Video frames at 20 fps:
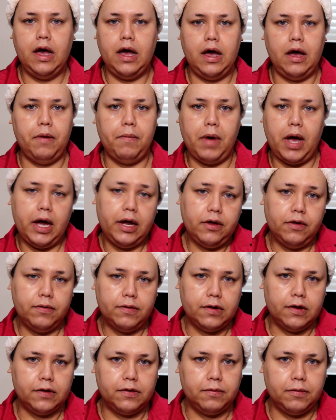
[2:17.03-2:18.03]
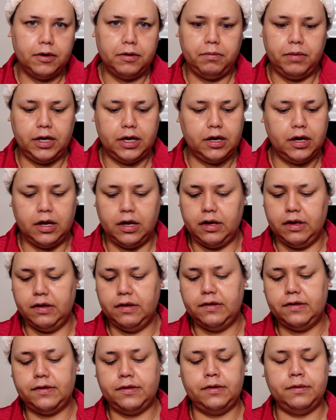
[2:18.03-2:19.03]
Um, I use this one
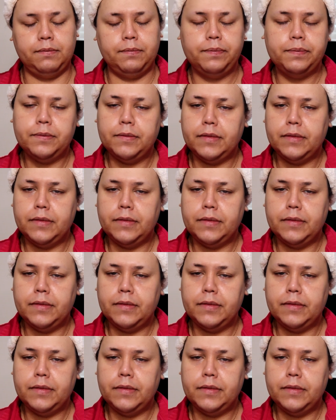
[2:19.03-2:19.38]
because